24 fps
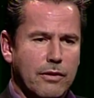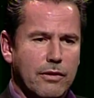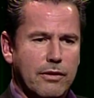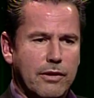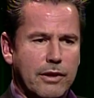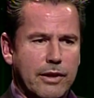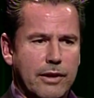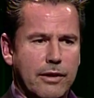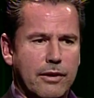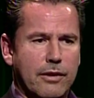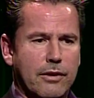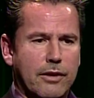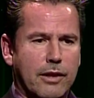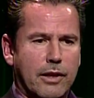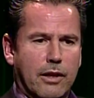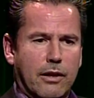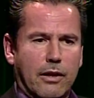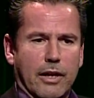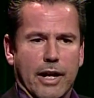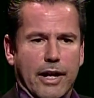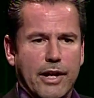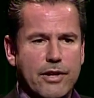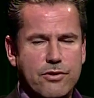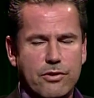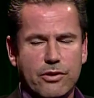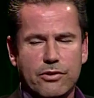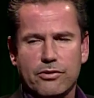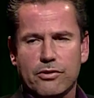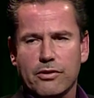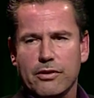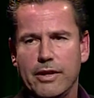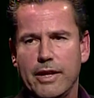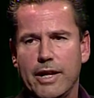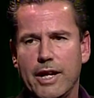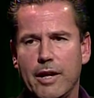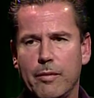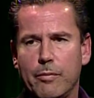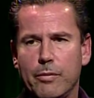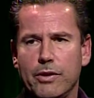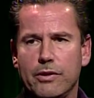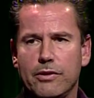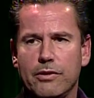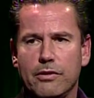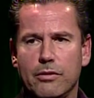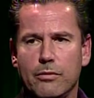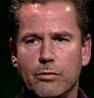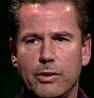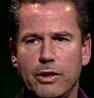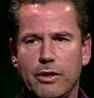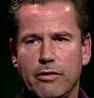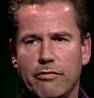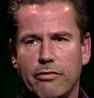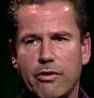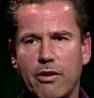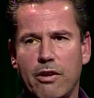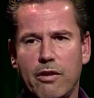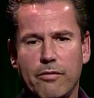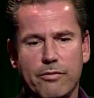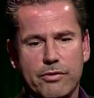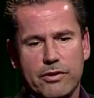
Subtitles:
And Hydro is certainly happy to be involved,